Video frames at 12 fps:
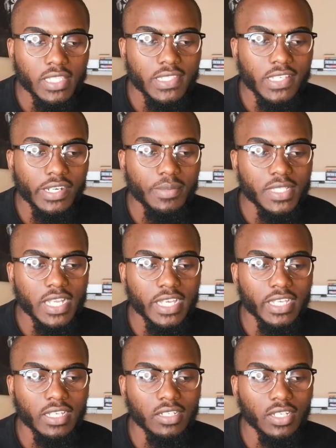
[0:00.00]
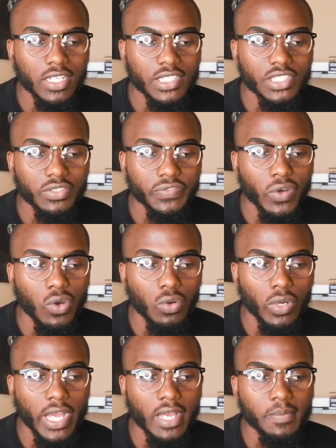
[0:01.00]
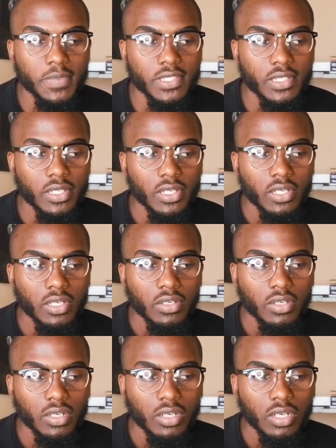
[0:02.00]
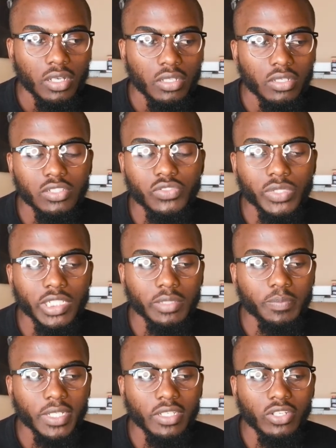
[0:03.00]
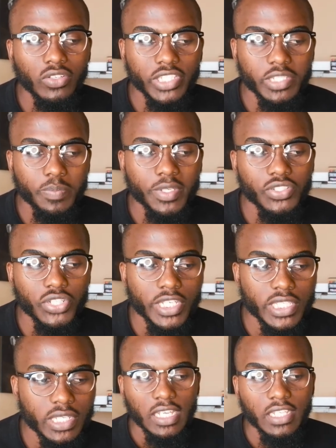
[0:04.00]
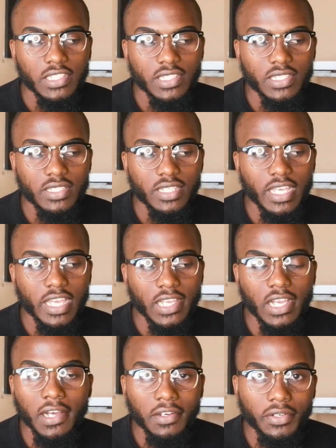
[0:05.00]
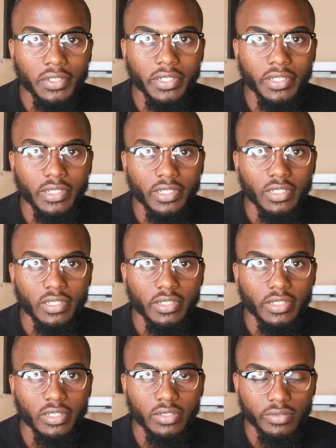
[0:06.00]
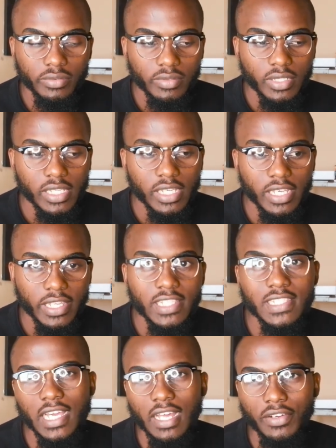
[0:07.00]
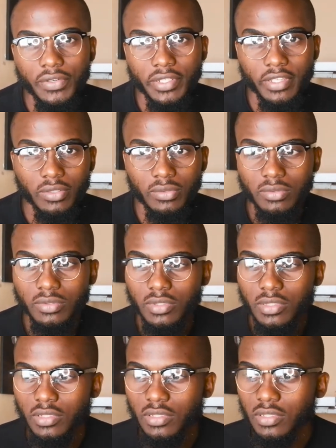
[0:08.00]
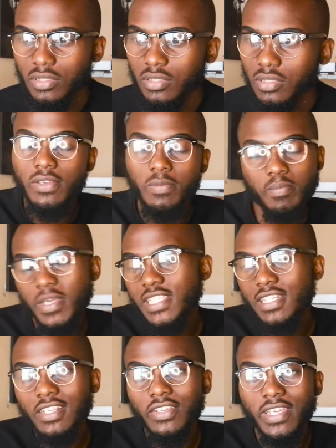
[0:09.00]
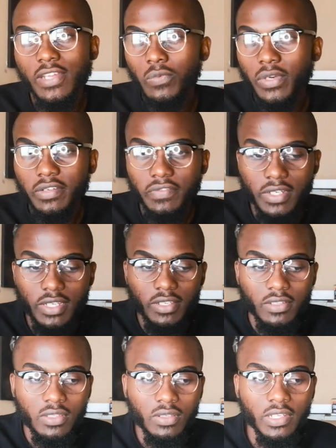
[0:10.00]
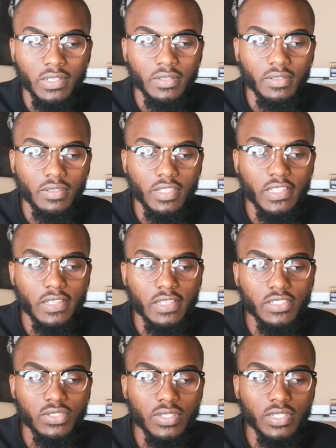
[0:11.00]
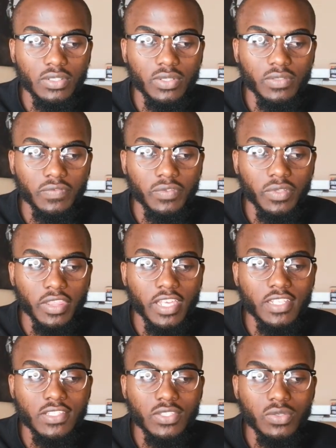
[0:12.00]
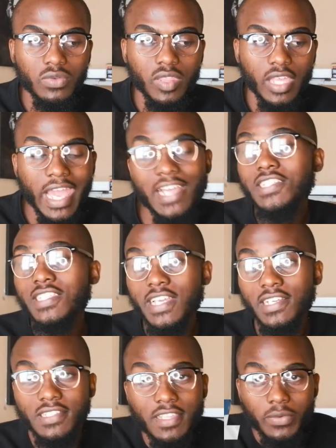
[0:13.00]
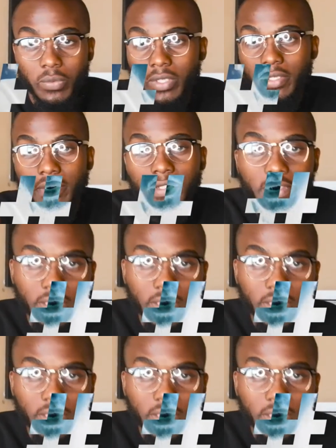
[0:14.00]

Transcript: Instagram is like a collection of all apps, not really, but you know, just Pinterest and just a gallery. You know, it is a gallery though. You basically get whatever and that you are looking for thanks to the hashtags that you